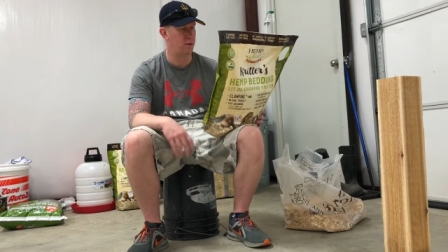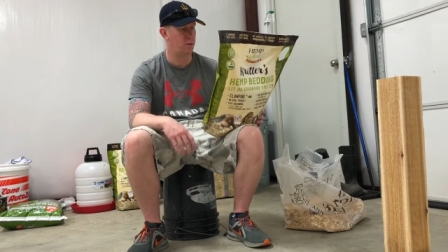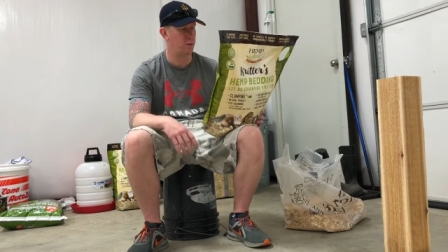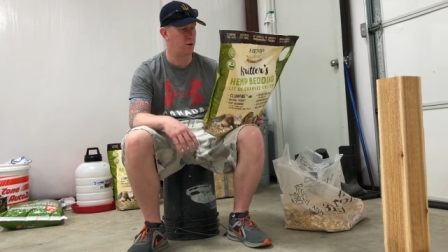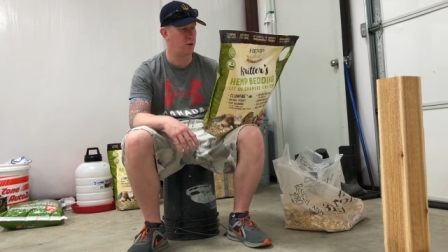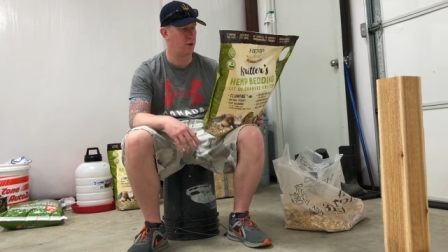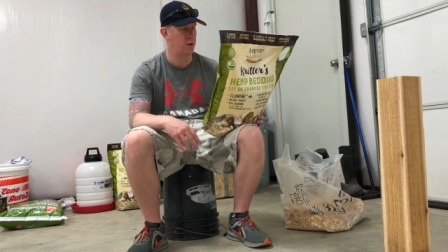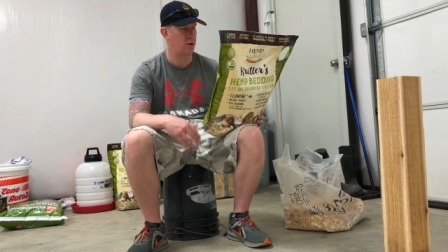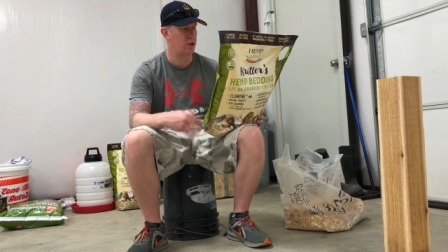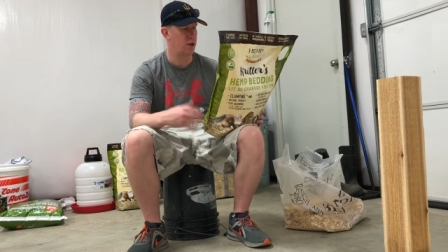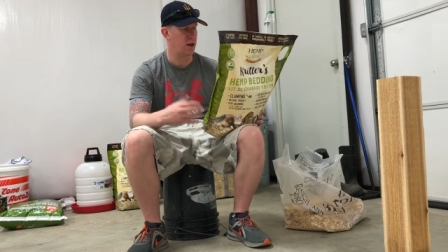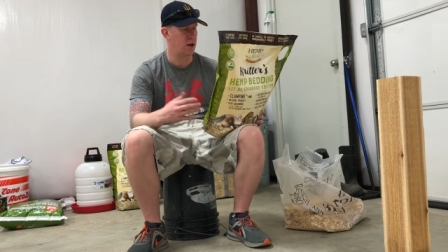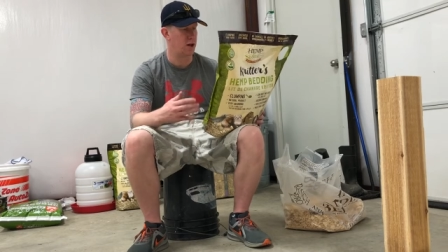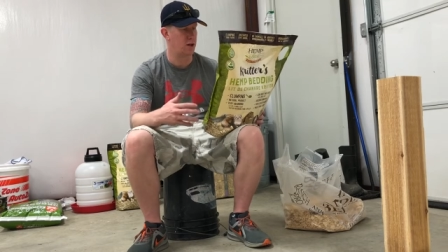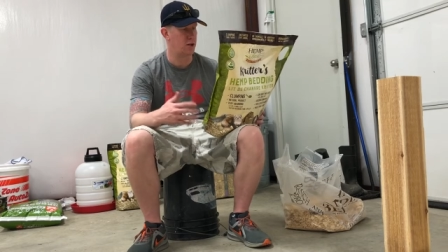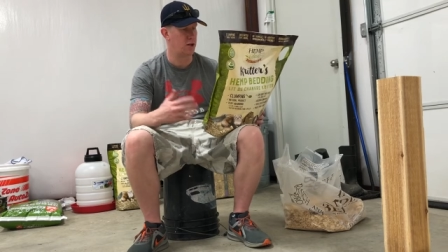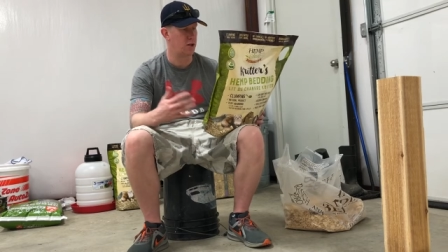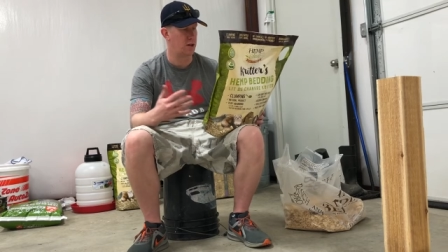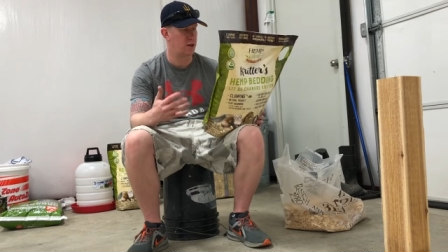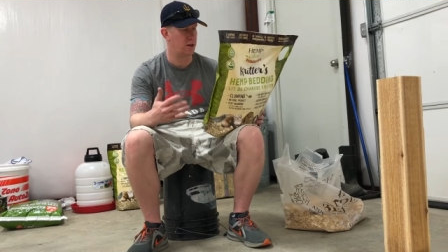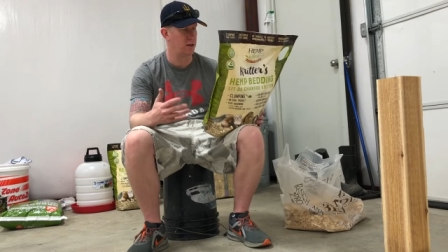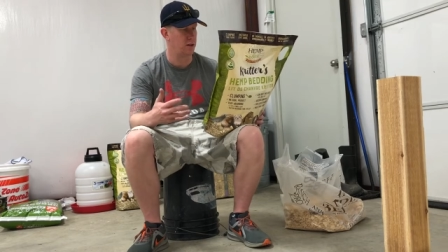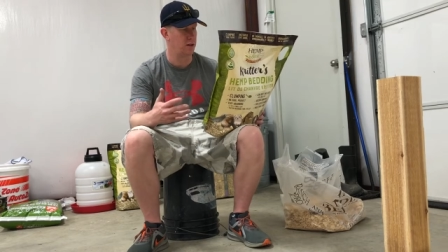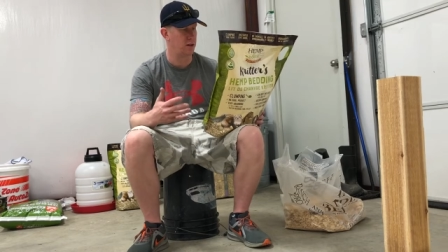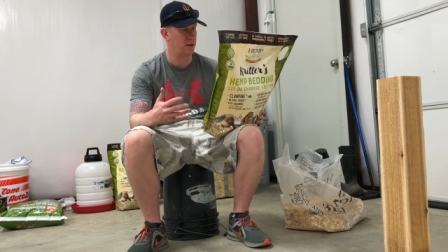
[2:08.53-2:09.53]
when you're
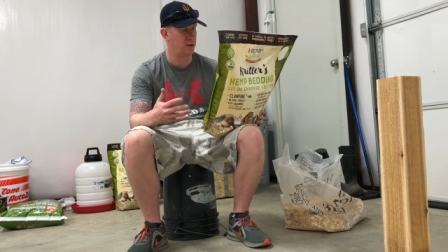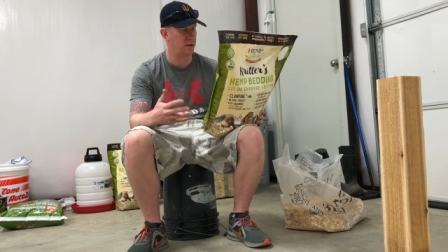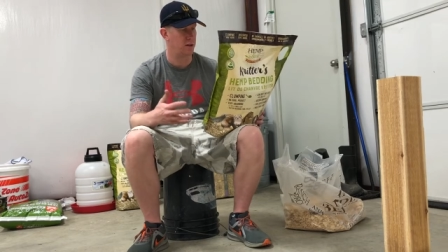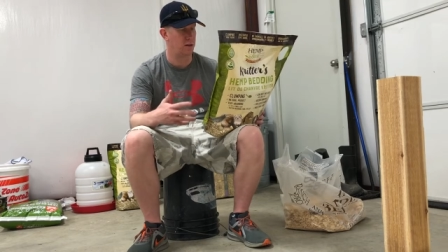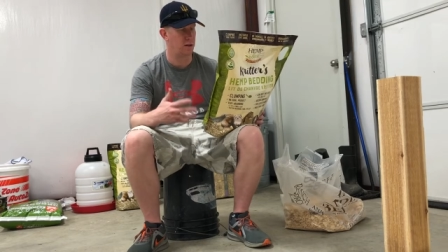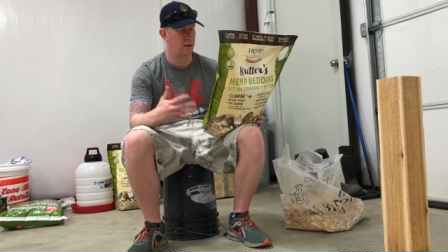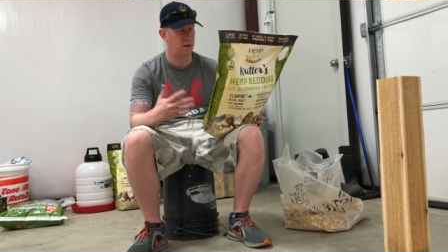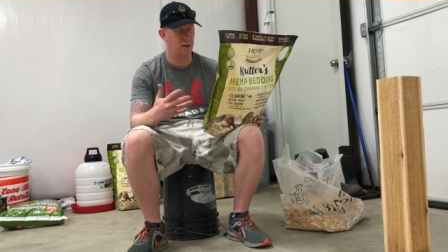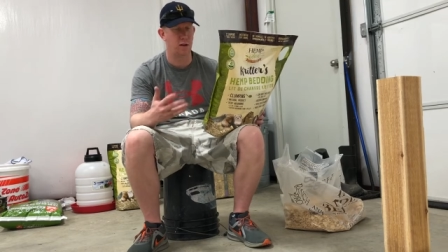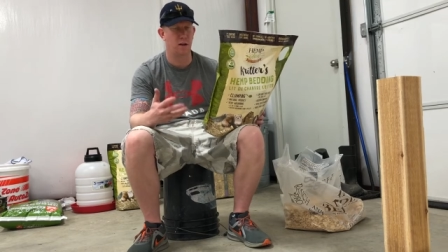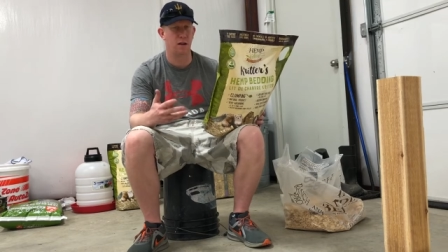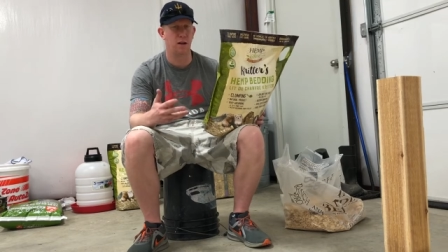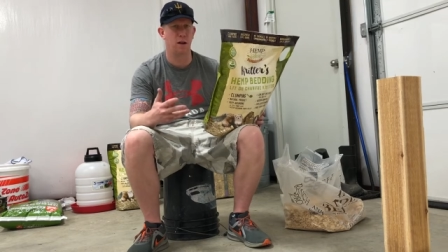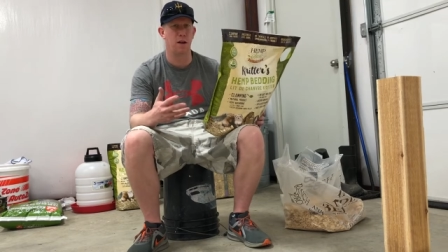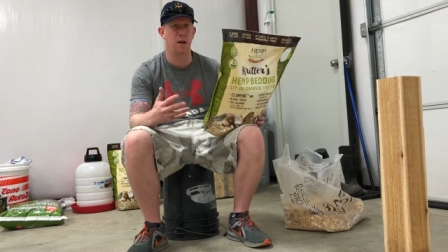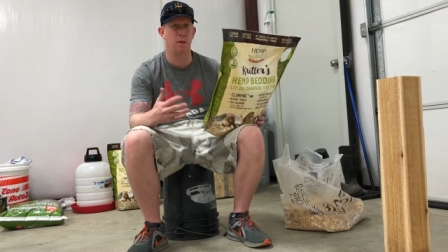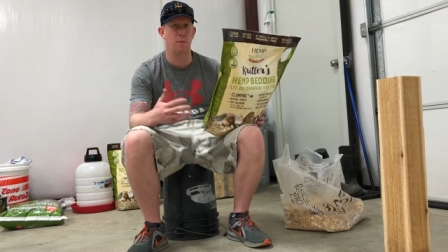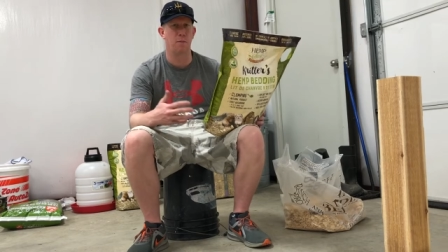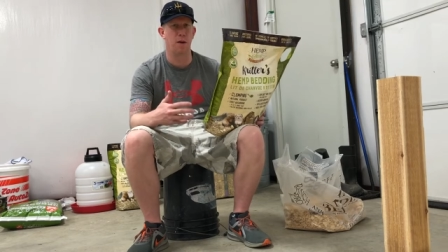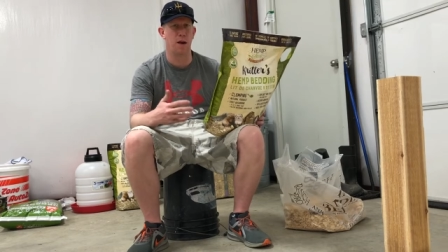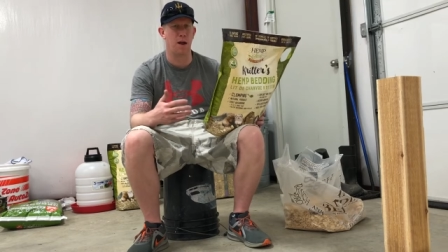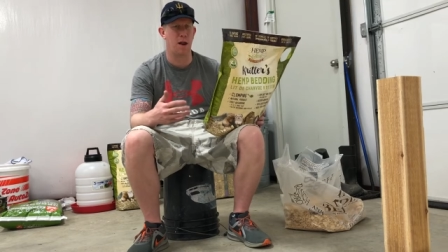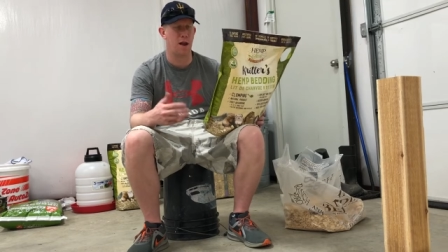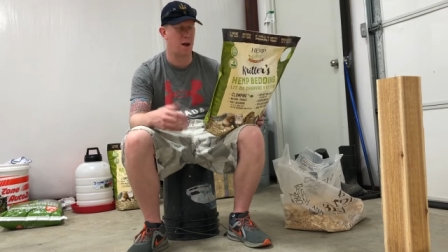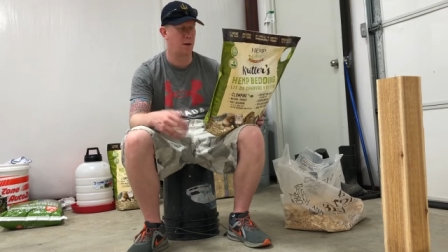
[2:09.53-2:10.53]
changing in a
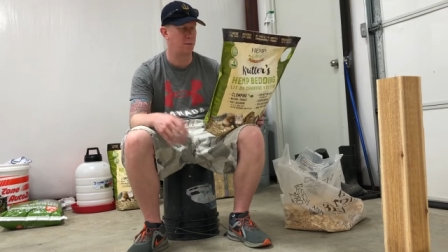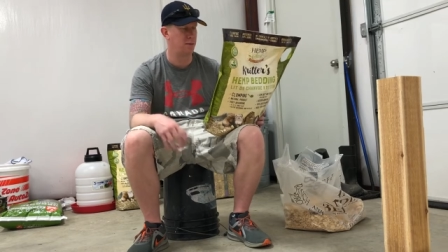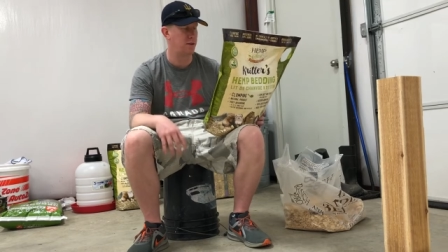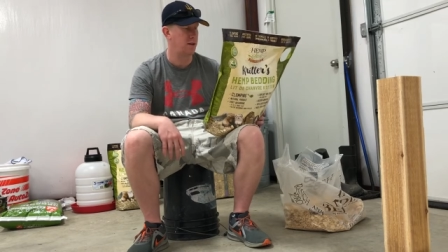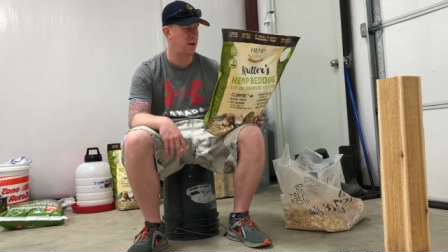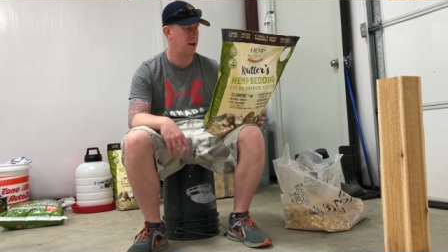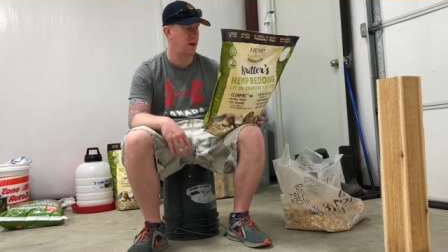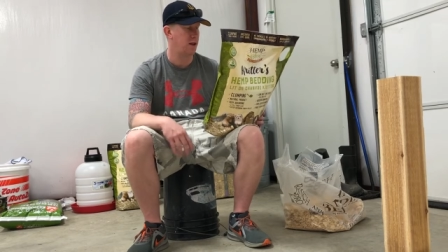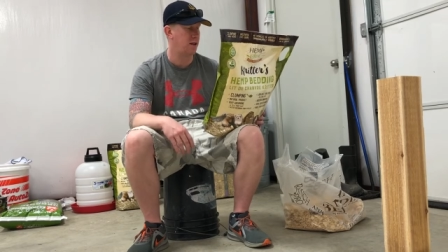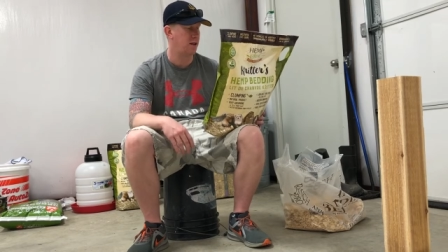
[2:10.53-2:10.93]
pet habitat,